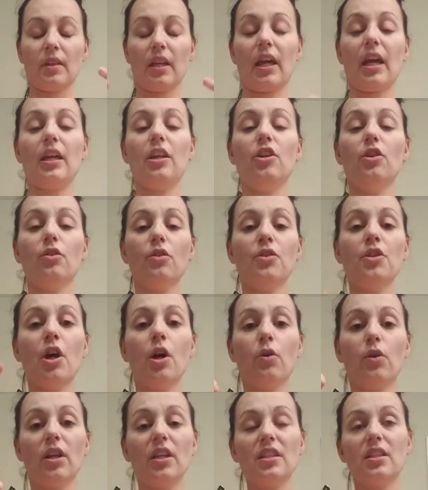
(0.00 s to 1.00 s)
you'll
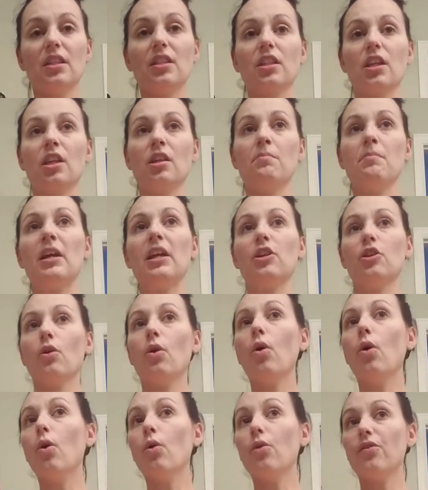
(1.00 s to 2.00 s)
notice it's going to make your
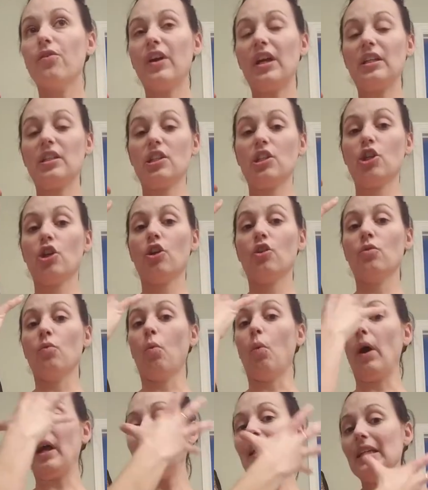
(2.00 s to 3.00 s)
whole face turn
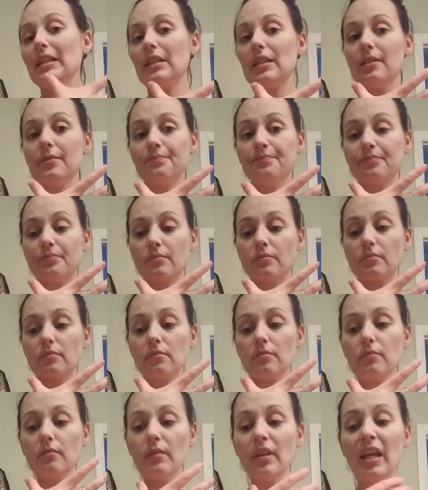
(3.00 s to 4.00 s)
white,
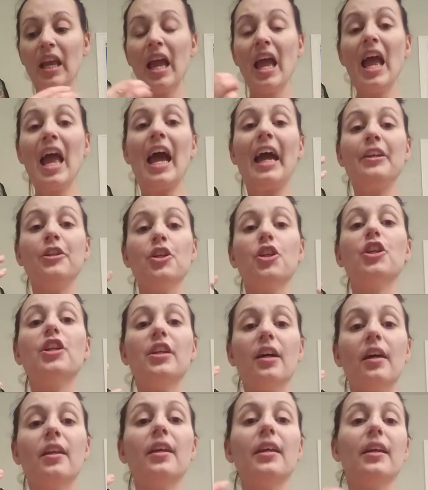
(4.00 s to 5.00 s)
and you're
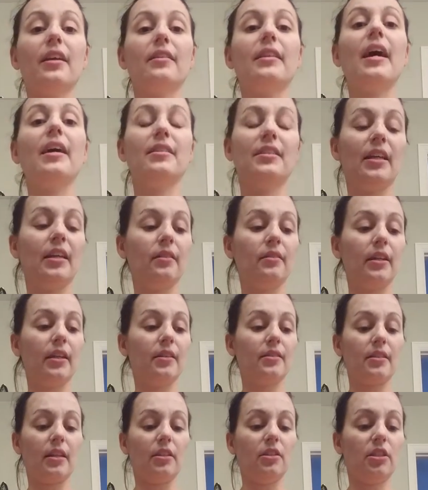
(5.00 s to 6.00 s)
going to get that
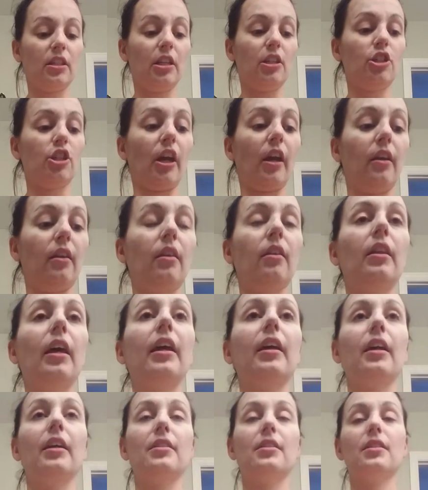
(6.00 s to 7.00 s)
tingling sensation.
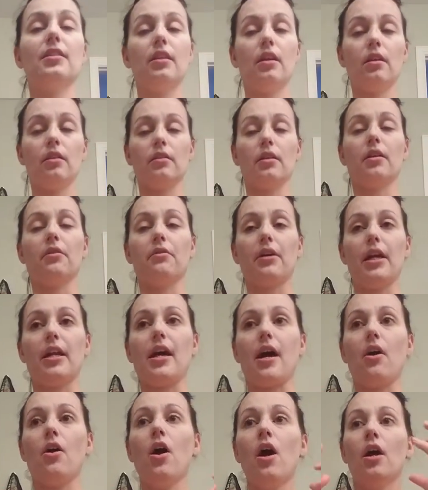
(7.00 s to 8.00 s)
Like it's tingling right
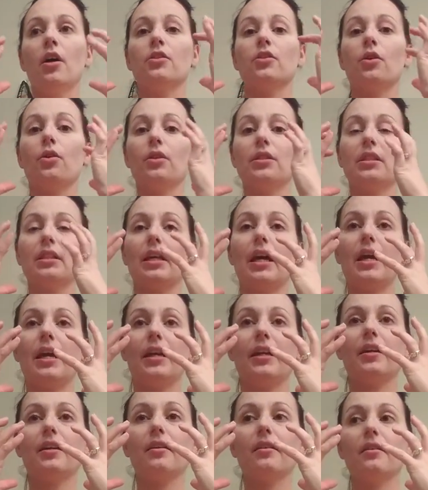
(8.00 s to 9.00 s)
now. So it's
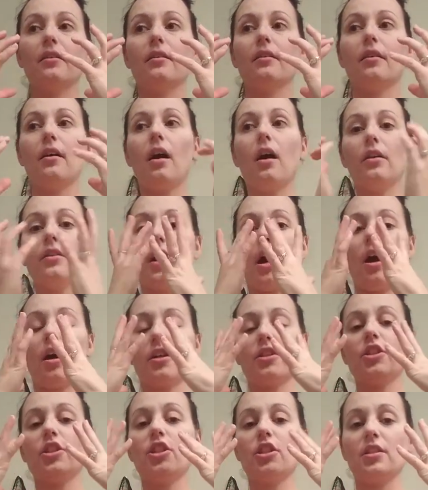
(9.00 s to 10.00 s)
like all the
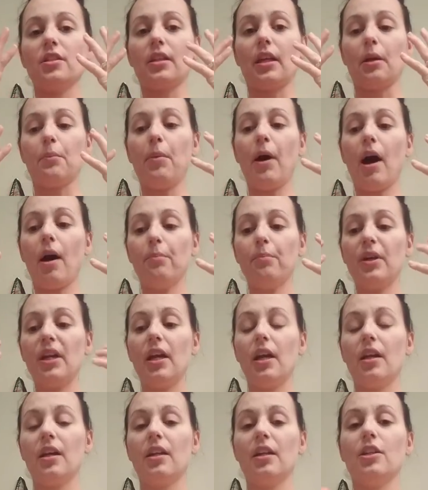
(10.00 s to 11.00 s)
oxygen's like
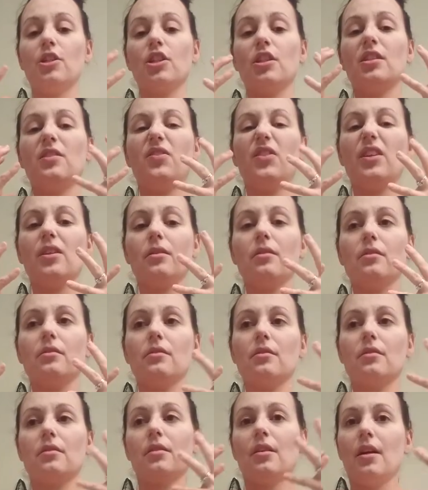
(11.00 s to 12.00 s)
popping and it just
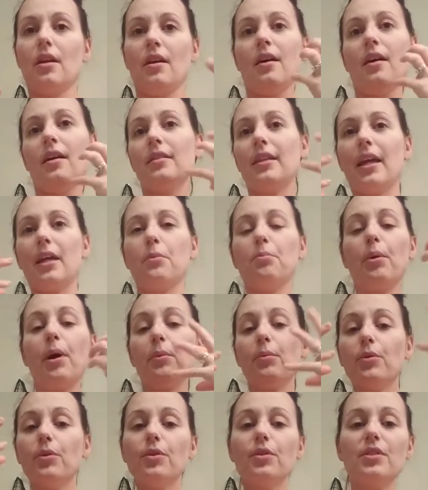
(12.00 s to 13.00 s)
feels like
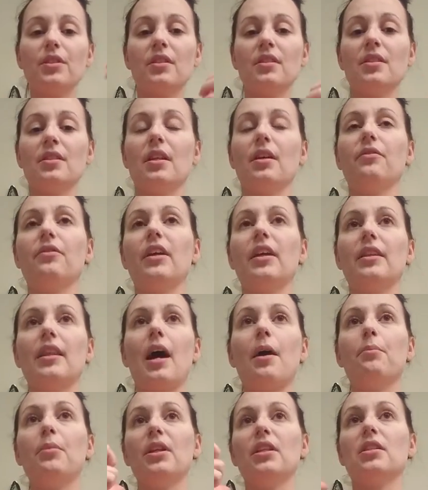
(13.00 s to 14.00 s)
bubbles and stuff like
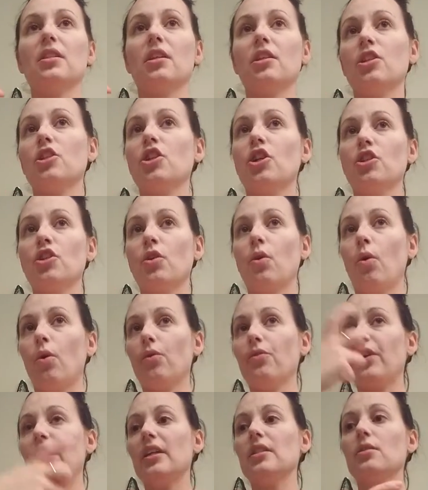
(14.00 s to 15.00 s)
that, but it's going to turn your whole
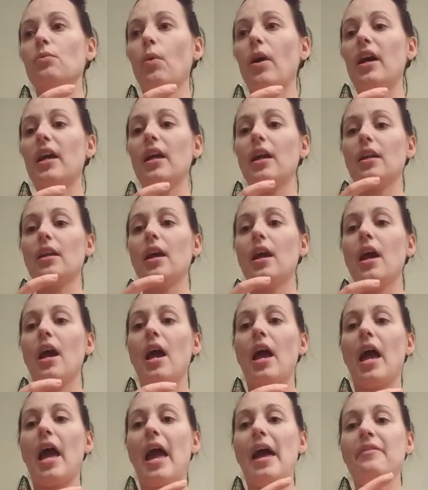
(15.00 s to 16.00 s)
face white.
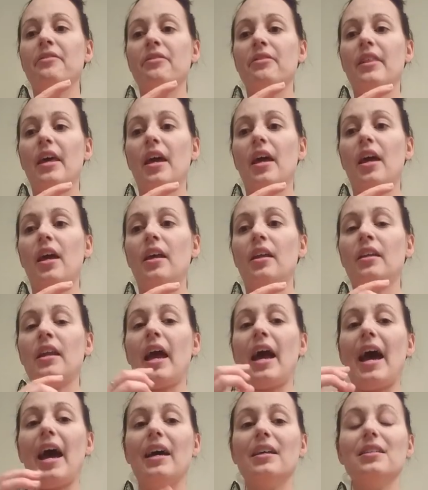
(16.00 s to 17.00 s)
And then
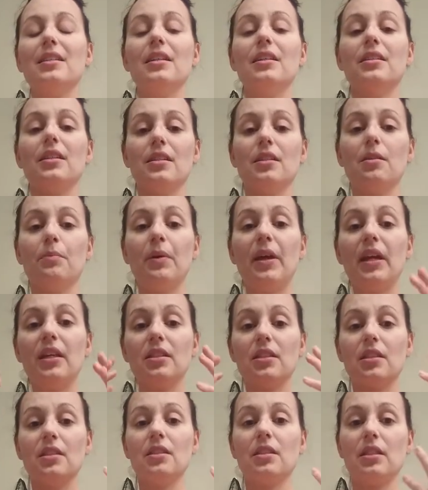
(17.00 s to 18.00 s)
as it
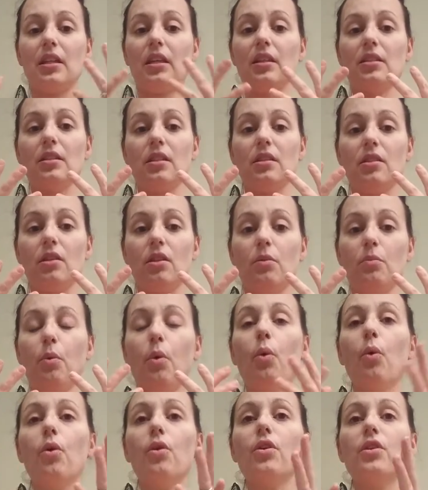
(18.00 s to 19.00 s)
dissipates and sinks into the
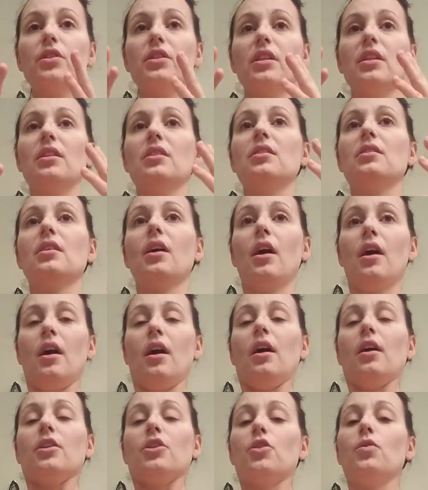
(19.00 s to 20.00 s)
pores and is
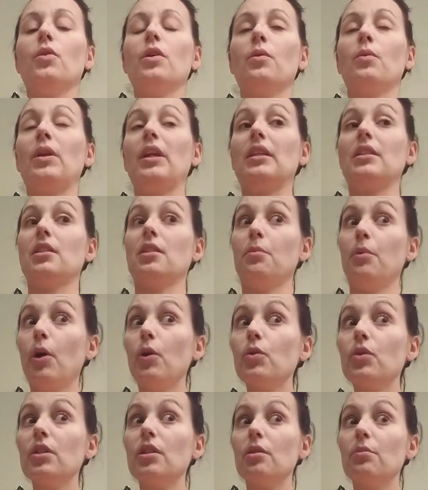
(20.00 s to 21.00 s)
doing what it's
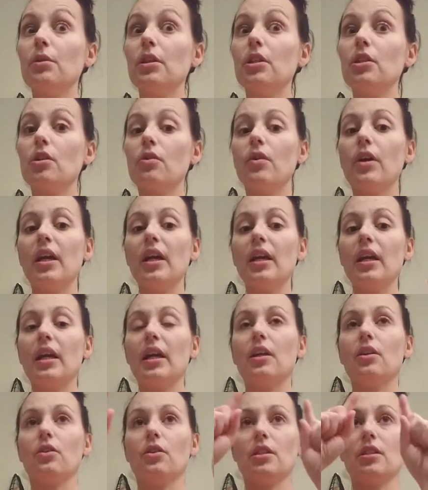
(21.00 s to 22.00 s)
supposed to be doing,
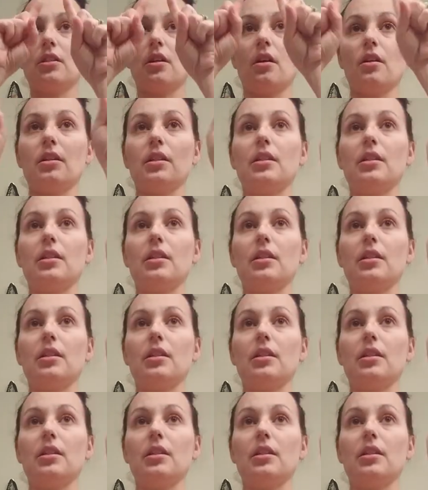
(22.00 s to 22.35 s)
it'll start